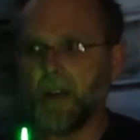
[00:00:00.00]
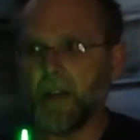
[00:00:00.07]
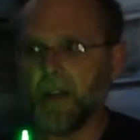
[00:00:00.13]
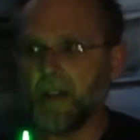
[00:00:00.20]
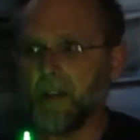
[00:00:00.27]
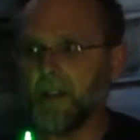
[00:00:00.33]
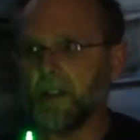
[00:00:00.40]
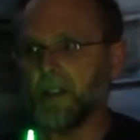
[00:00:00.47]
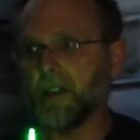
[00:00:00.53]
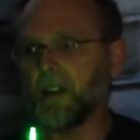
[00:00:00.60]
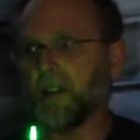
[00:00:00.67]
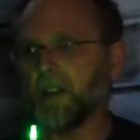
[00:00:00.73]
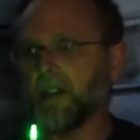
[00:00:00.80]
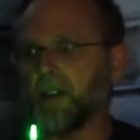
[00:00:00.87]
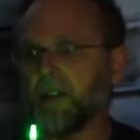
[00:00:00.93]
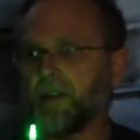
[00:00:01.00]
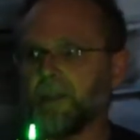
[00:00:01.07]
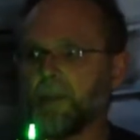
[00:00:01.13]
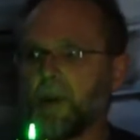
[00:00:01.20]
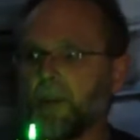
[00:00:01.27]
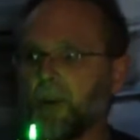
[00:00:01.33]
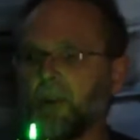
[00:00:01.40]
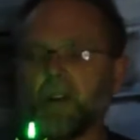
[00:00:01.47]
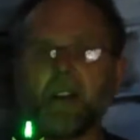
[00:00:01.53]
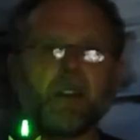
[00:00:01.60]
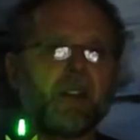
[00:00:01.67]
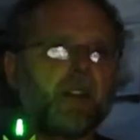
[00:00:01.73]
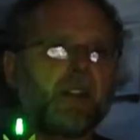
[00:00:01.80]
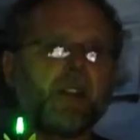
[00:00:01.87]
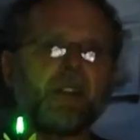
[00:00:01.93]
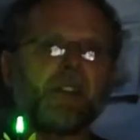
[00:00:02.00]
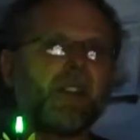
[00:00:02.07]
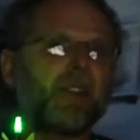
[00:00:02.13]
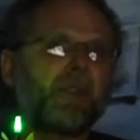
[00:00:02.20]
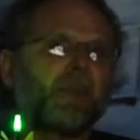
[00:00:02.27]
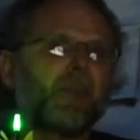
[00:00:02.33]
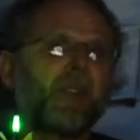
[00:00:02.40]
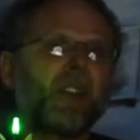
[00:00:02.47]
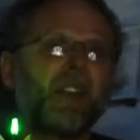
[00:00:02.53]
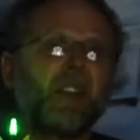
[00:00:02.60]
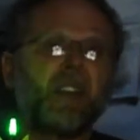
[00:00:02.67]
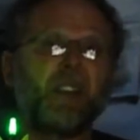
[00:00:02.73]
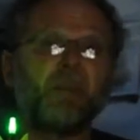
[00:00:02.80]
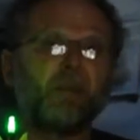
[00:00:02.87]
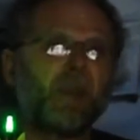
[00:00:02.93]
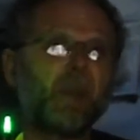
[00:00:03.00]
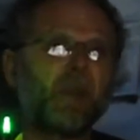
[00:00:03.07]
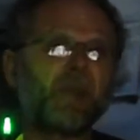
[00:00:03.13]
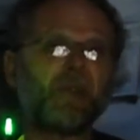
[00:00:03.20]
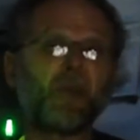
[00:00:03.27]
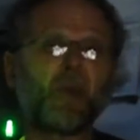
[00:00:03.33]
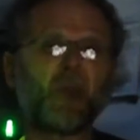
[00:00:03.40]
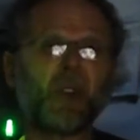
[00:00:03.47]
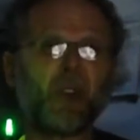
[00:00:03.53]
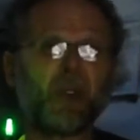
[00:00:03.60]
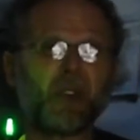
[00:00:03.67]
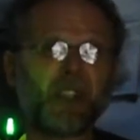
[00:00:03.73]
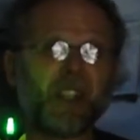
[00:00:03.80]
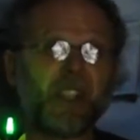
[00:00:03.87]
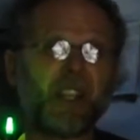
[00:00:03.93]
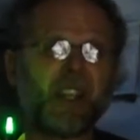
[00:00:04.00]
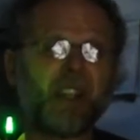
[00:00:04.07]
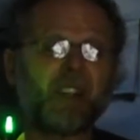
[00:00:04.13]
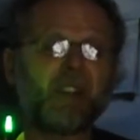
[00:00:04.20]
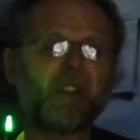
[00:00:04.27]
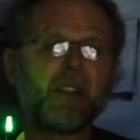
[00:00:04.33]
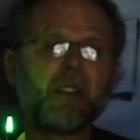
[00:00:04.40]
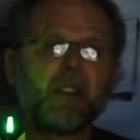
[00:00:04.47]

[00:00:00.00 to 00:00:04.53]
uh, if I remember correctly, I'll say three, maybe four dollars Canadian.